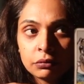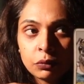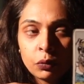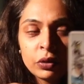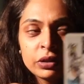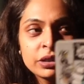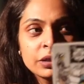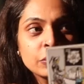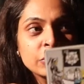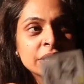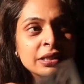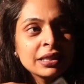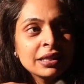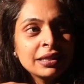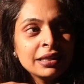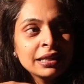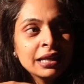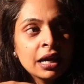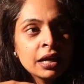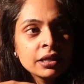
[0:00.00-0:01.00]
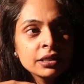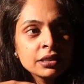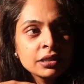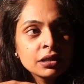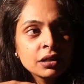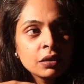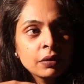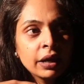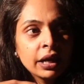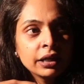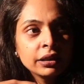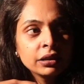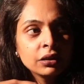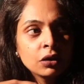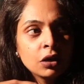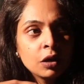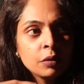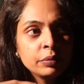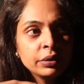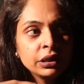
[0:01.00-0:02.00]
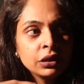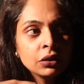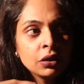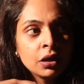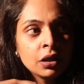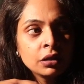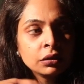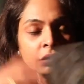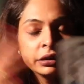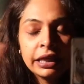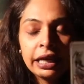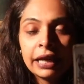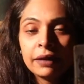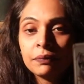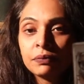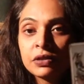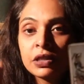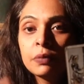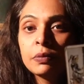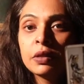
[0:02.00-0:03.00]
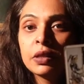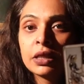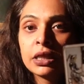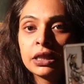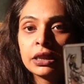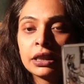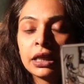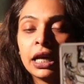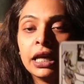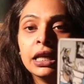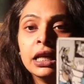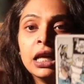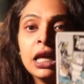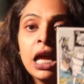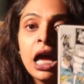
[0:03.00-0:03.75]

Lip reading: What's that thing? How does it go? End it all, be all? Yeah, something like that.